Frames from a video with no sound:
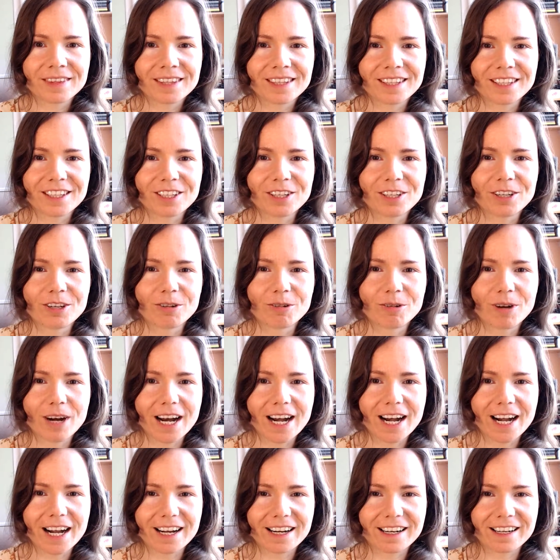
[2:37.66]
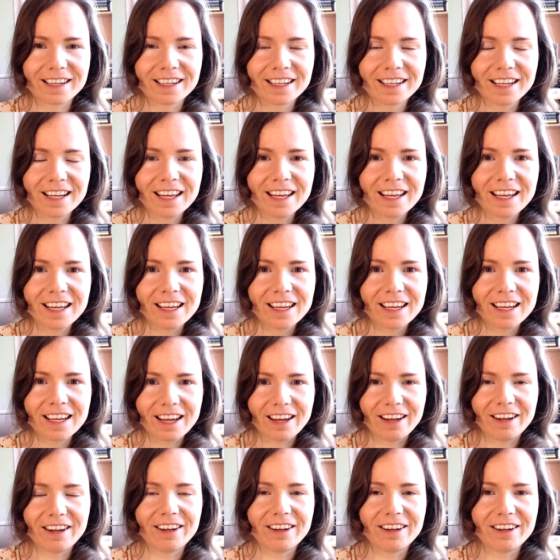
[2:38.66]
you are
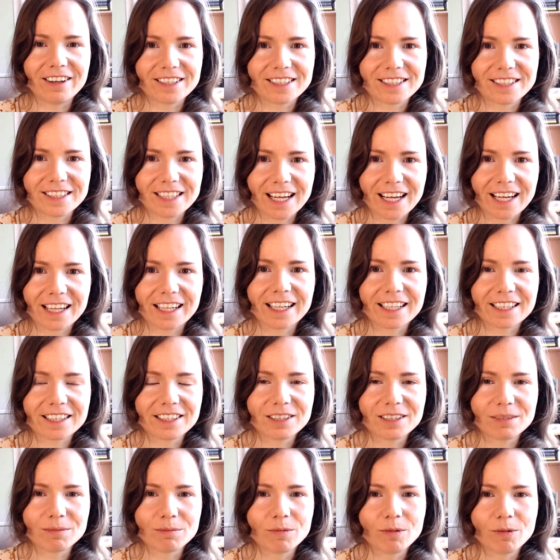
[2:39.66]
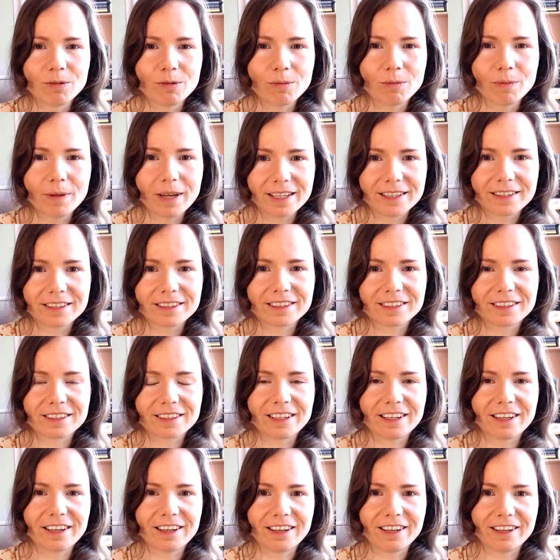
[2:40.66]
stuck at the moment,
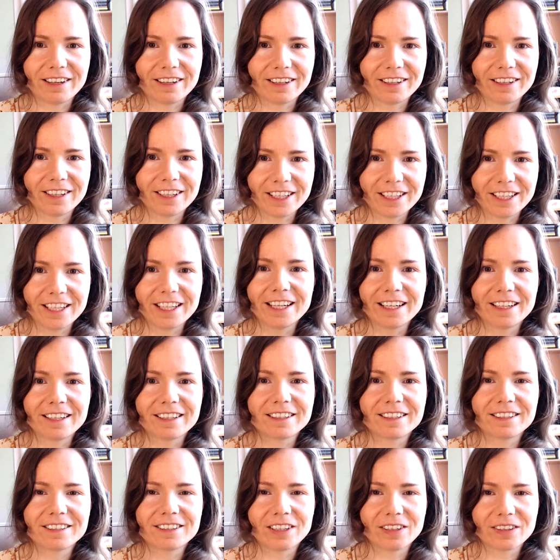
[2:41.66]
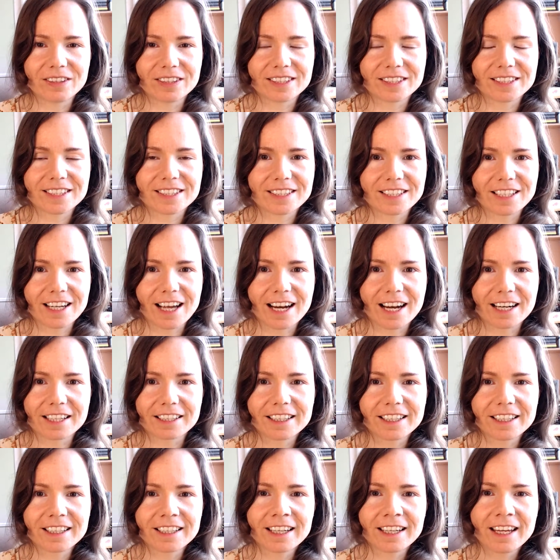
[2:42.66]
here, not
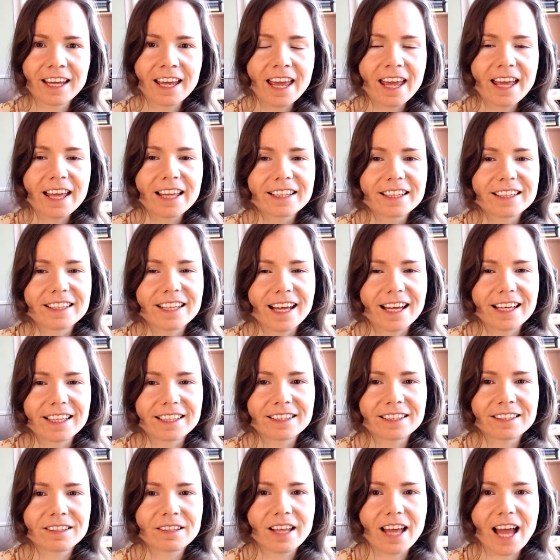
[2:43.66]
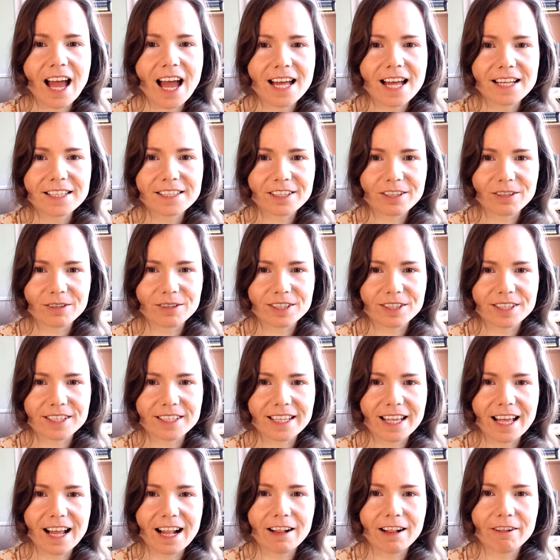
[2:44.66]
starting, then ask
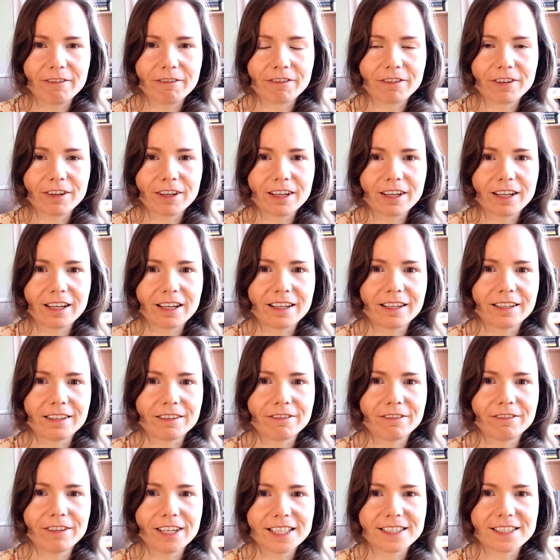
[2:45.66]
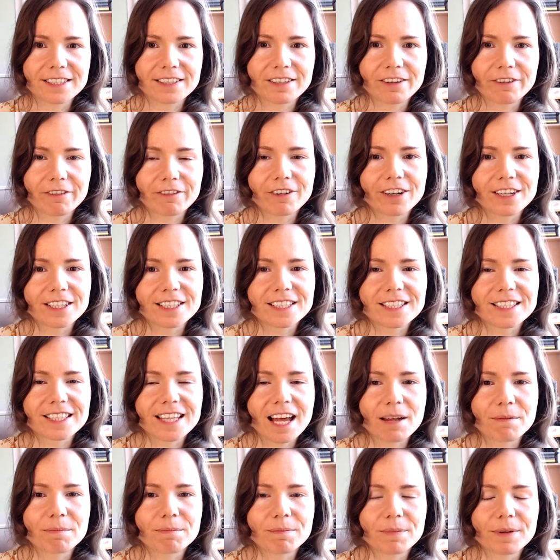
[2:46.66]
yourself what's the first
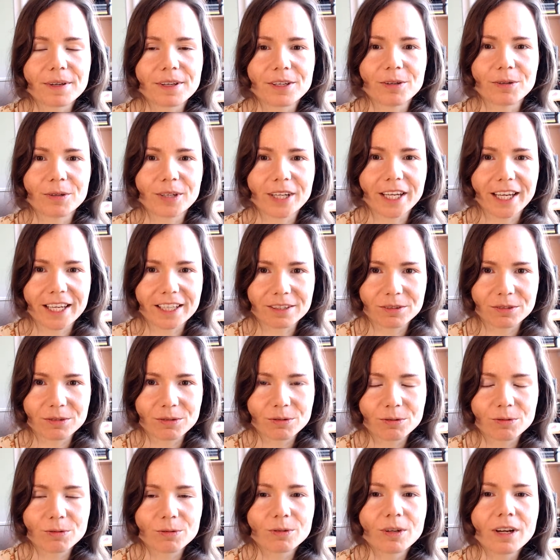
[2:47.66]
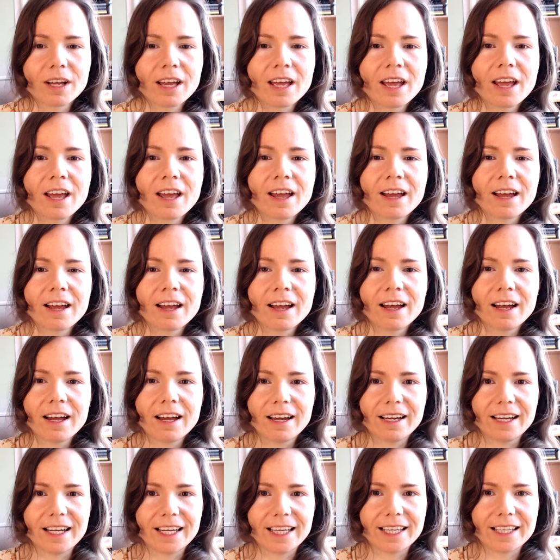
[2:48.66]
step you can do,
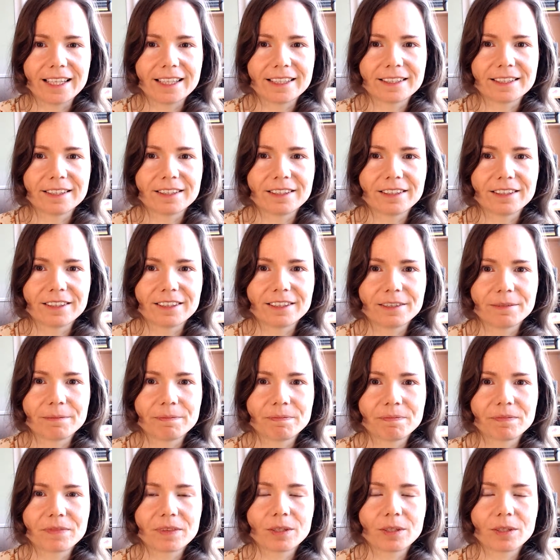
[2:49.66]
and